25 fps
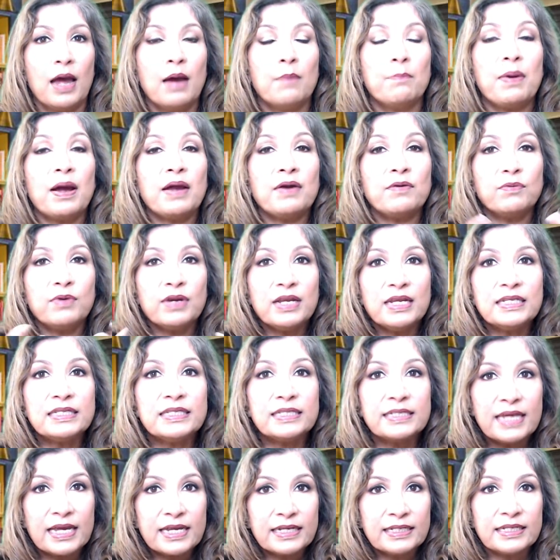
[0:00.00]
by
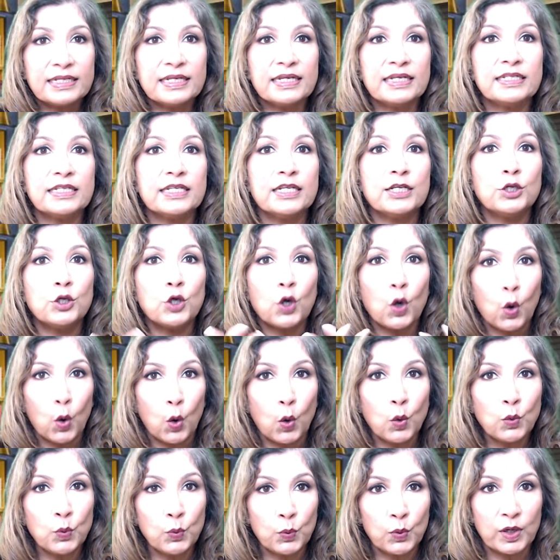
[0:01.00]
restating it in your
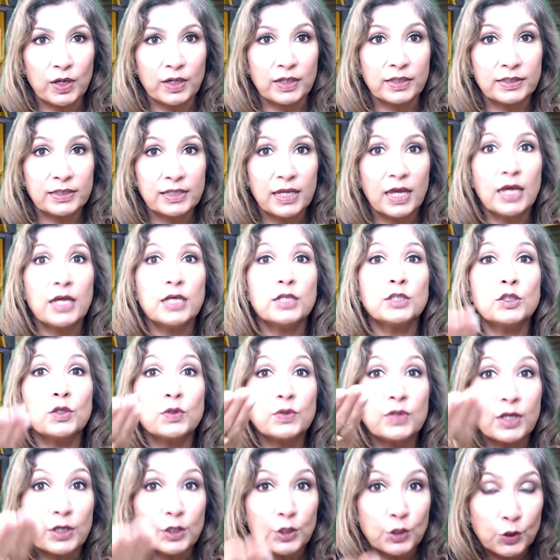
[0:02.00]
own words so
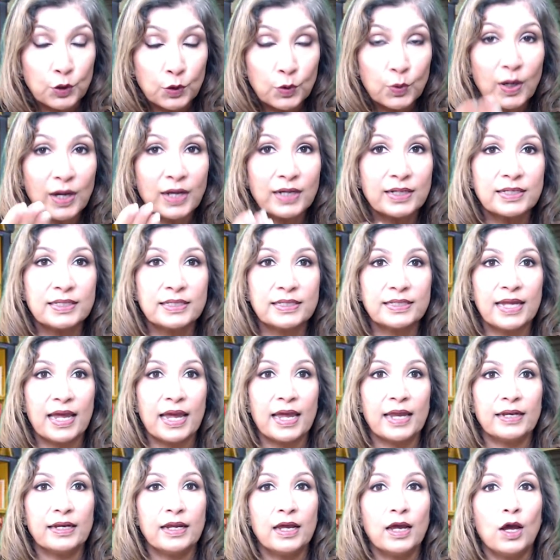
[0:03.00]
that you
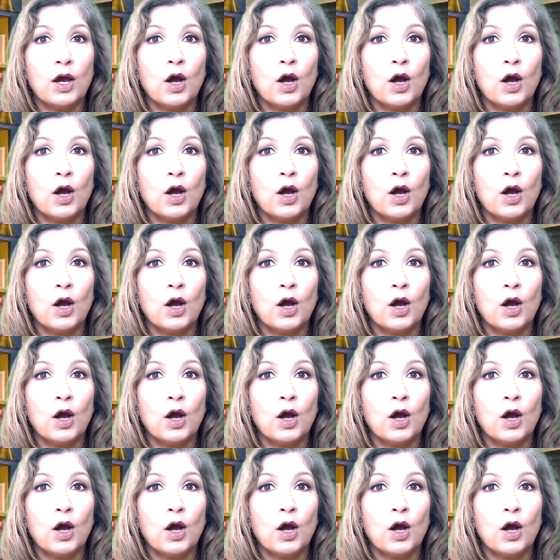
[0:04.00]
understand